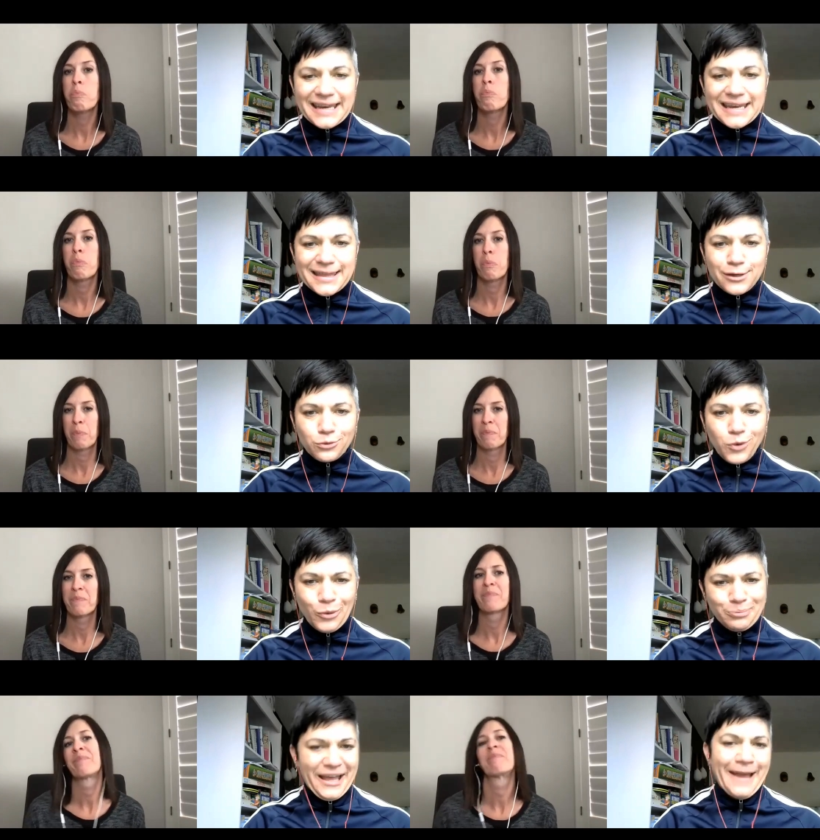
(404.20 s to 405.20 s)
Speaker 1: in the
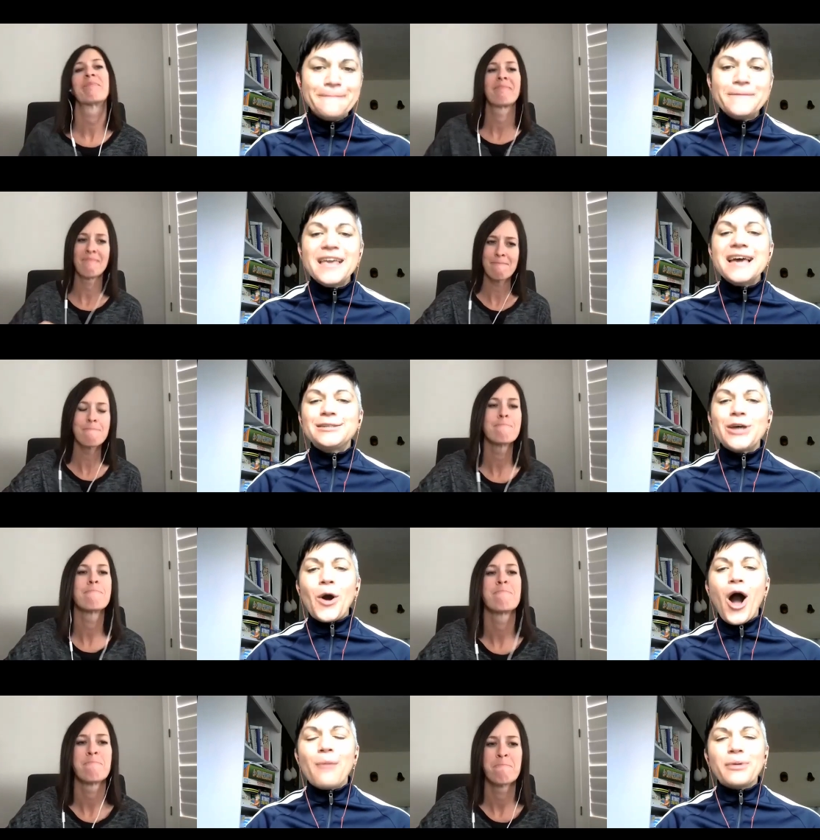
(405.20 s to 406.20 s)
role play.
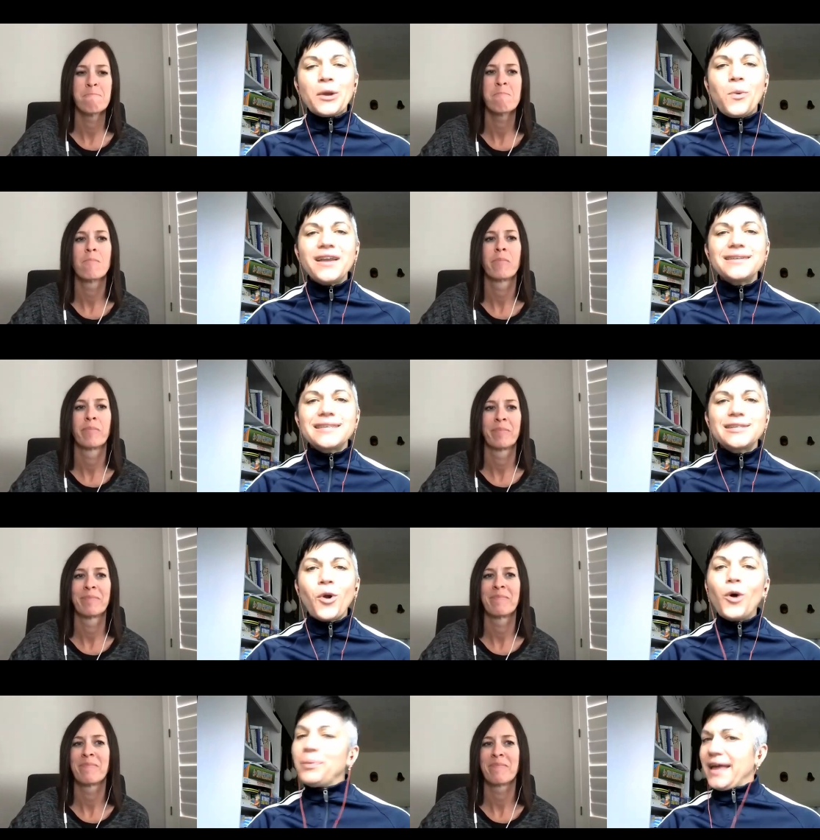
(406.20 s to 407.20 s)
So Aubrey, what is this
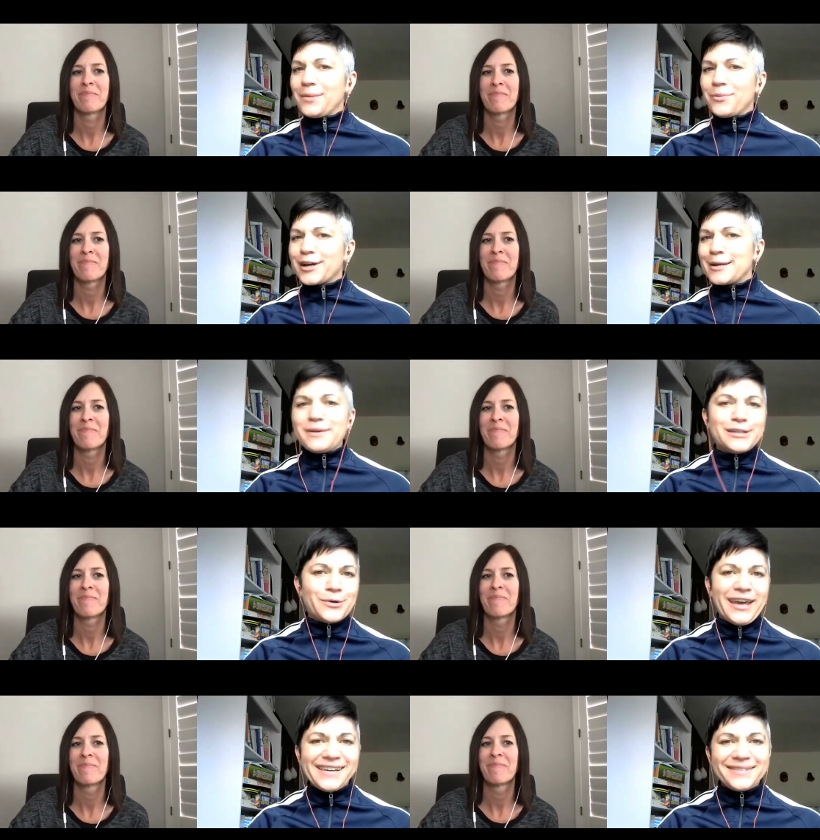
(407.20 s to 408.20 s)
role play we're going to be
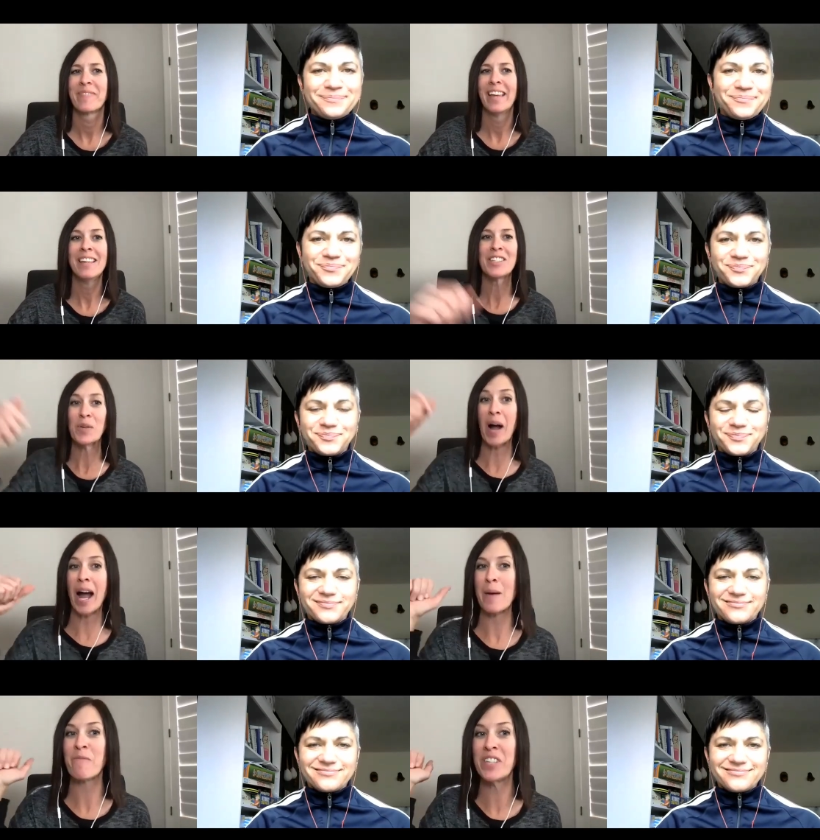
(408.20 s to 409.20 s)
doing? So
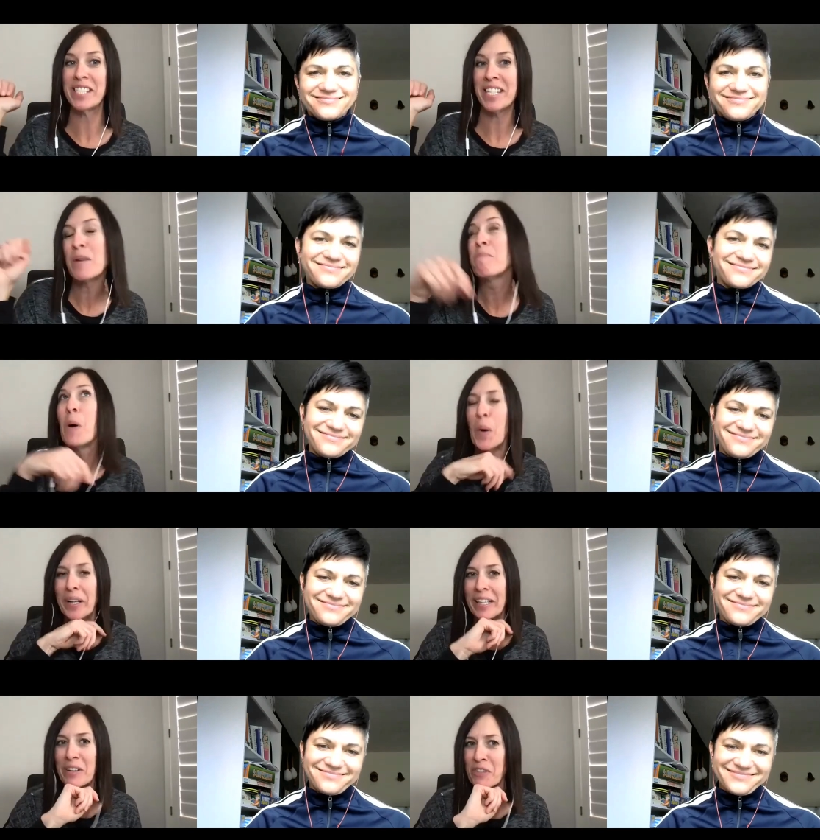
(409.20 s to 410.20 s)
I'm visiting
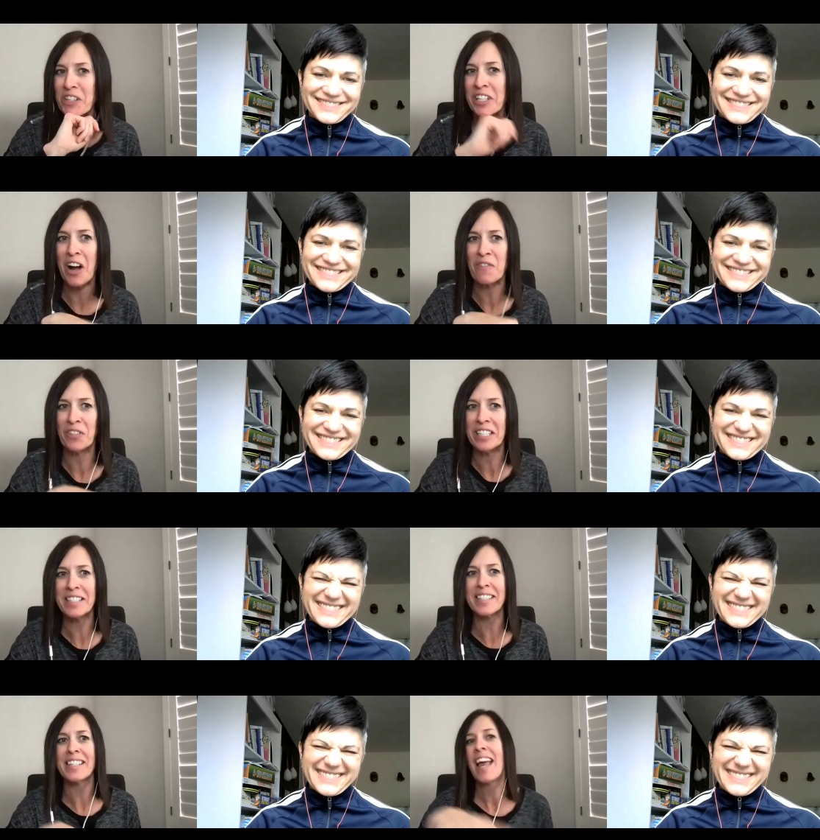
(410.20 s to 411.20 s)
Portland
Speaker 2: for a
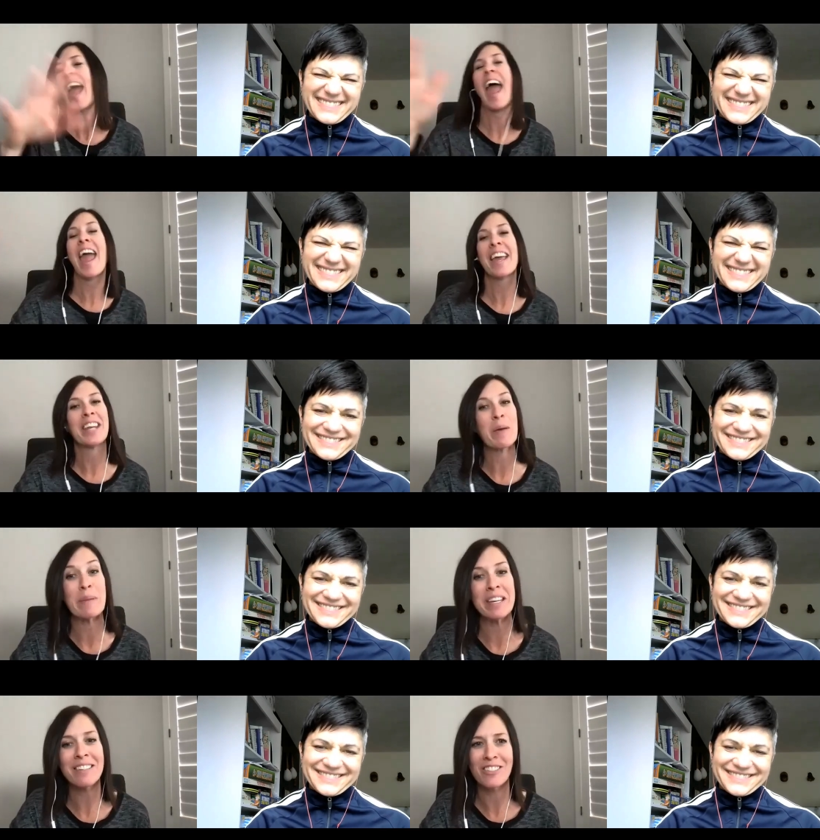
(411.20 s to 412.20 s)
conference. And I
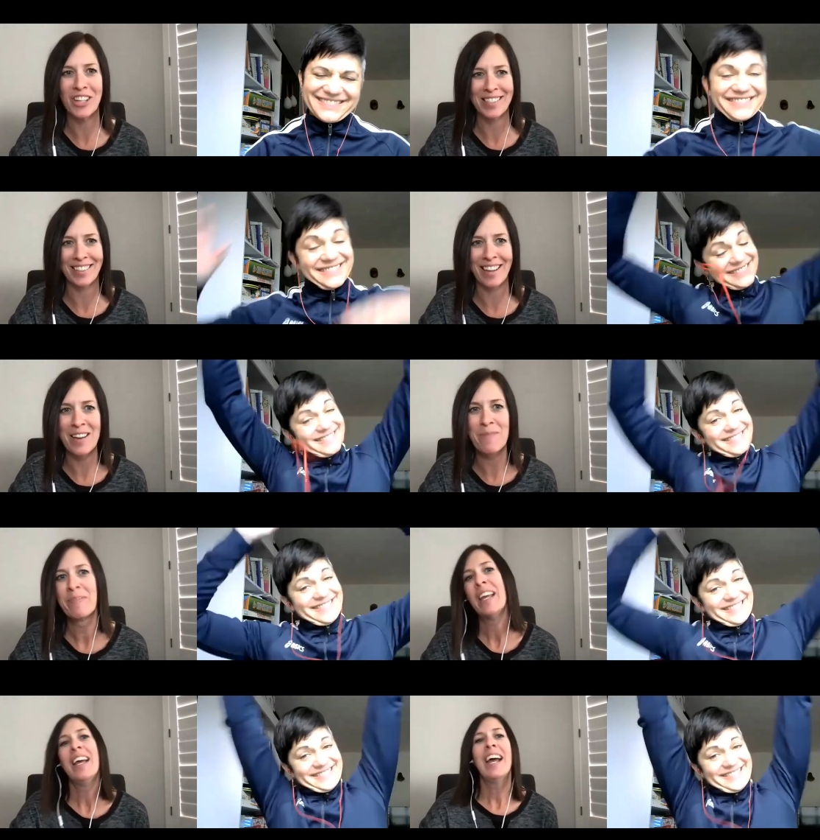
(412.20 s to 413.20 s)
meet Jessica.
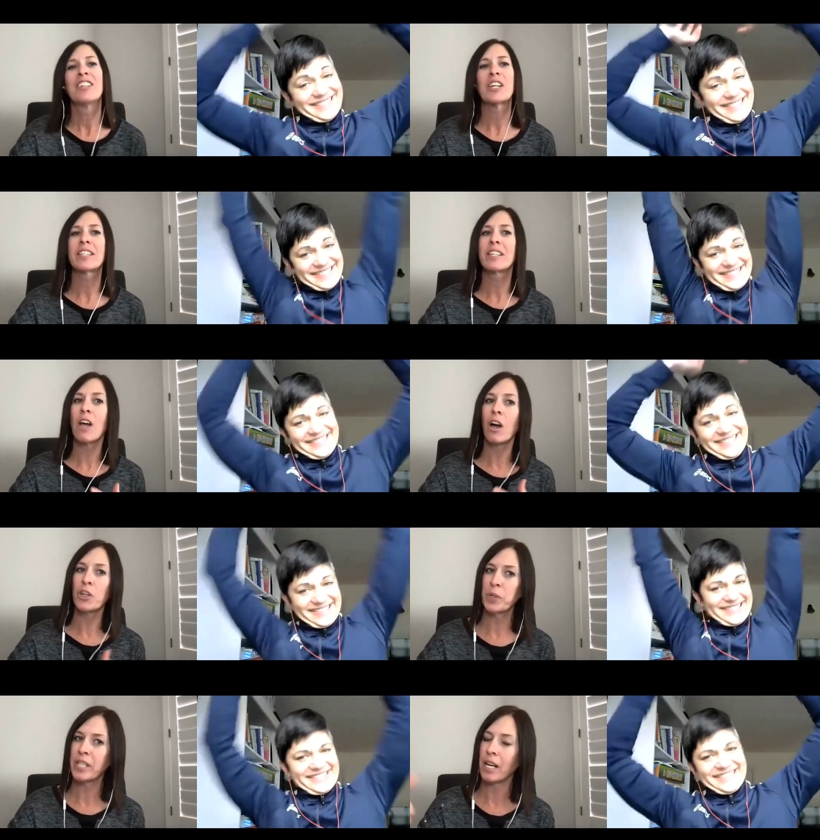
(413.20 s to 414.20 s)
Jessica's
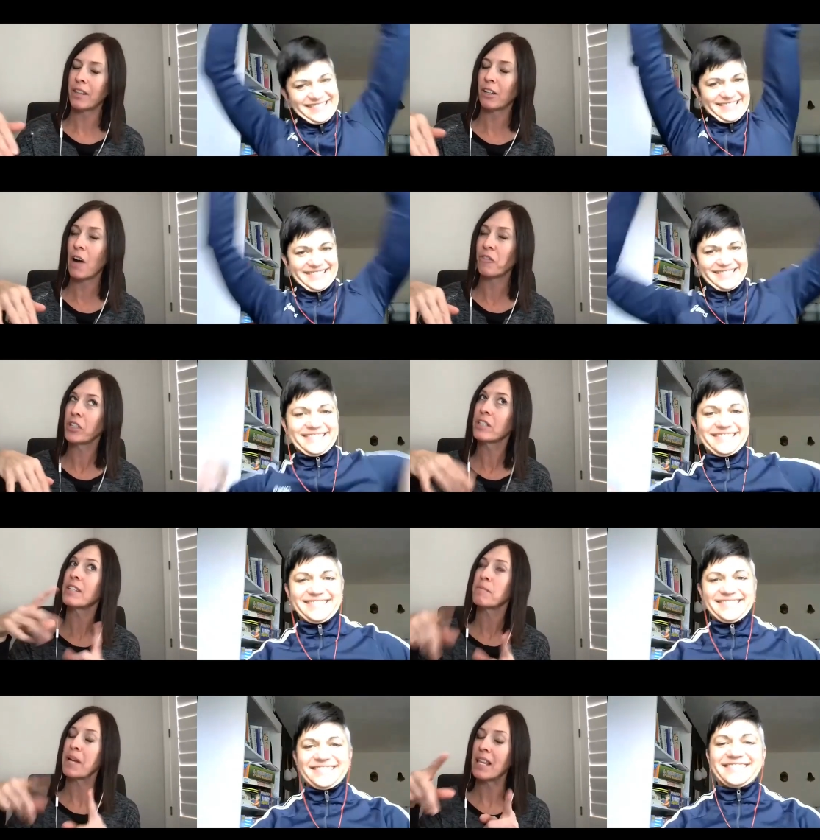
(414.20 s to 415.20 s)
also attending the conference,
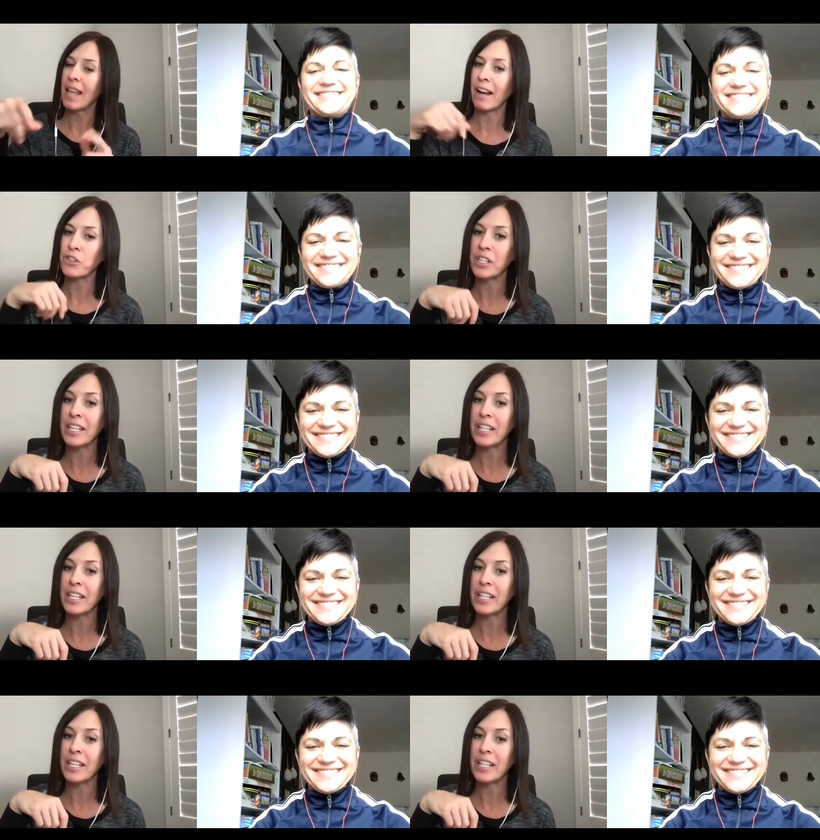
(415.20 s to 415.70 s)
but actually